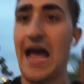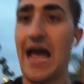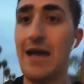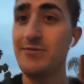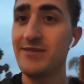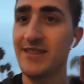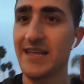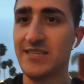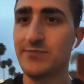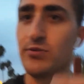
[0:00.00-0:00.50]

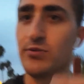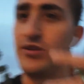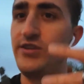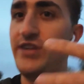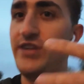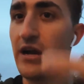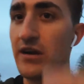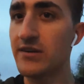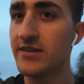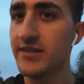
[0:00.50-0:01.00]
that's
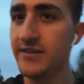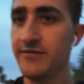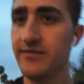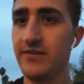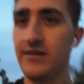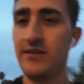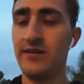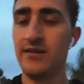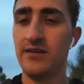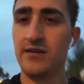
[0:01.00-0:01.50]
productive,
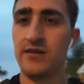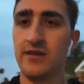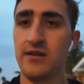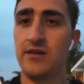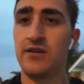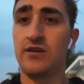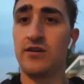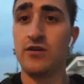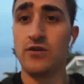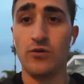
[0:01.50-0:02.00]

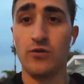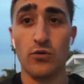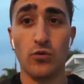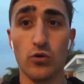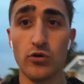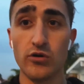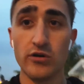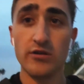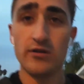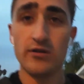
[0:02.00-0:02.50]

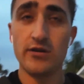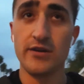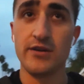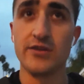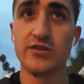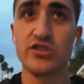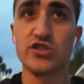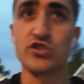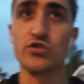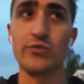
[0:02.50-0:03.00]
or you're
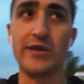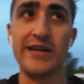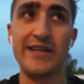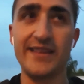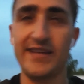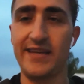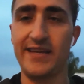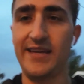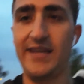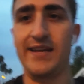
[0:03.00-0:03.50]

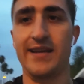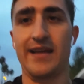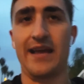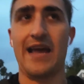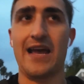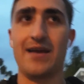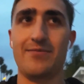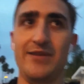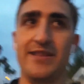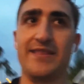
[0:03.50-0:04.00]
strengthening a
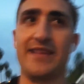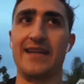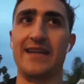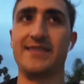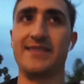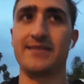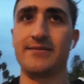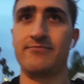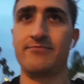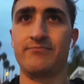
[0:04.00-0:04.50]
habit
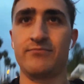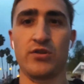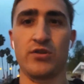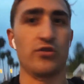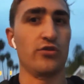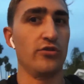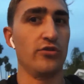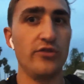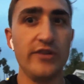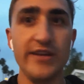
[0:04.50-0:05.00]
that's
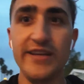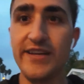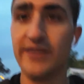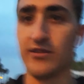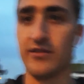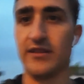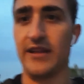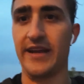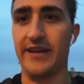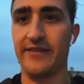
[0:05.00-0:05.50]
hurting your
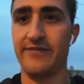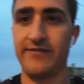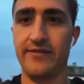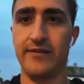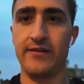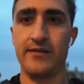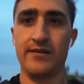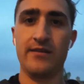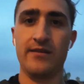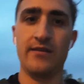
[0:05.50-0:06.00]
life,
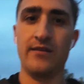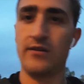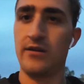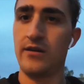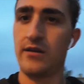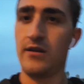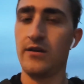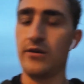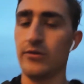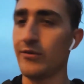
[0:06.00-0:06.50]

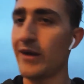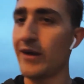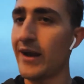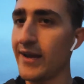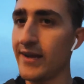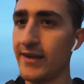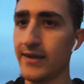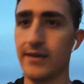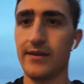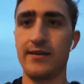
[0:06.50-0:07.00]

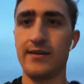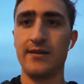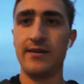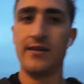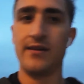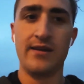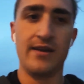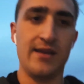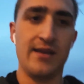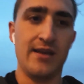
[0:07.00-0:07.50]
right?
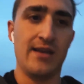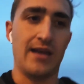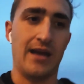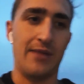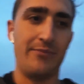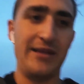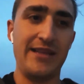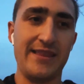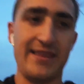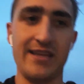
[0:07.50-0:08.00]
I
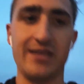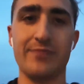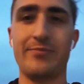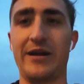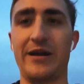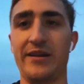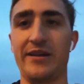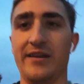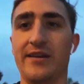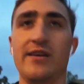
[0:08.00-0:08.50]
mean, think
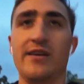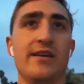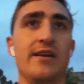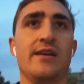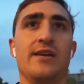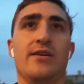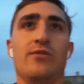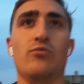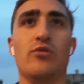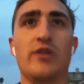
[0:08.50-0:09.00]
about it.
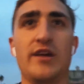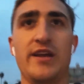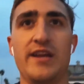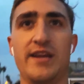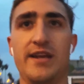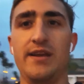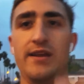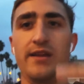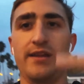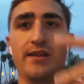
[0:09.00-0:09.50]

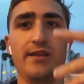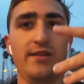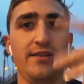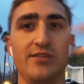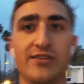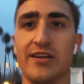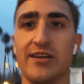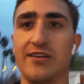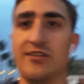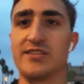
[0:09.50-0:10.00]
When you
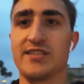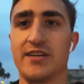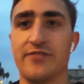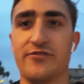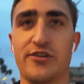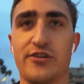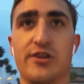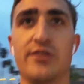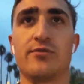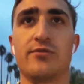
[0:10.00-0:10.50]
tell yourself
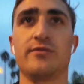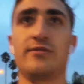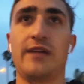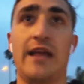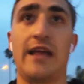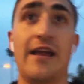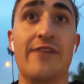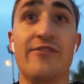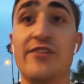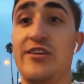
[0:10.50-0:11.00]
you're gonna,
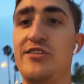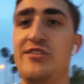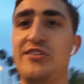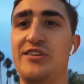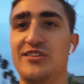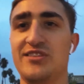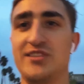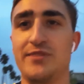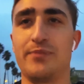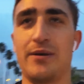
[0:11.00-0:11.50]
every New
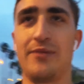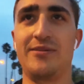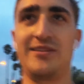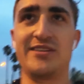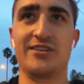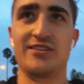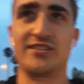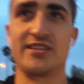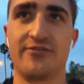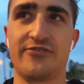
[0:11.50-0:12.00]
Year's, you probably tell
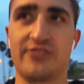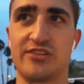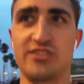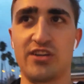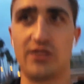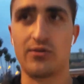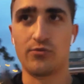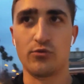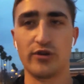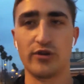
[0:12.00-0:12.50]
yourself you're gonna
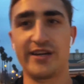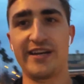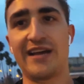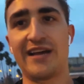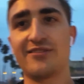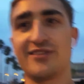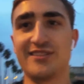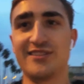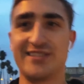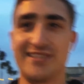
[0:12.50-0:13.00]
start working out
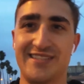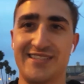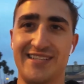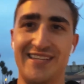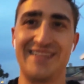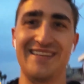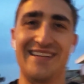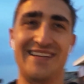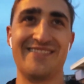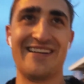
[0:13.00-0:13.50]

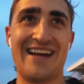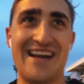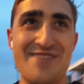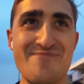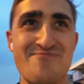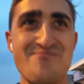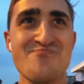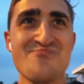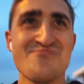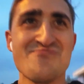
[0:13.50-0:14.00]
consistently, right?
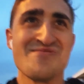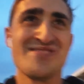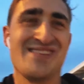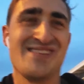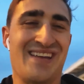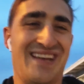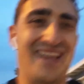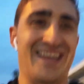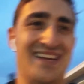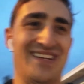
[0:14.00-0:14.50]

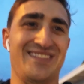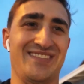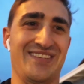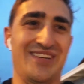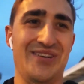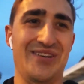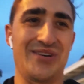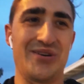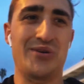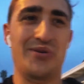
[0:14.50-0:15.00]
And
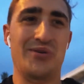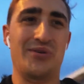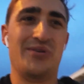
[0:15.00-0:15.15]
so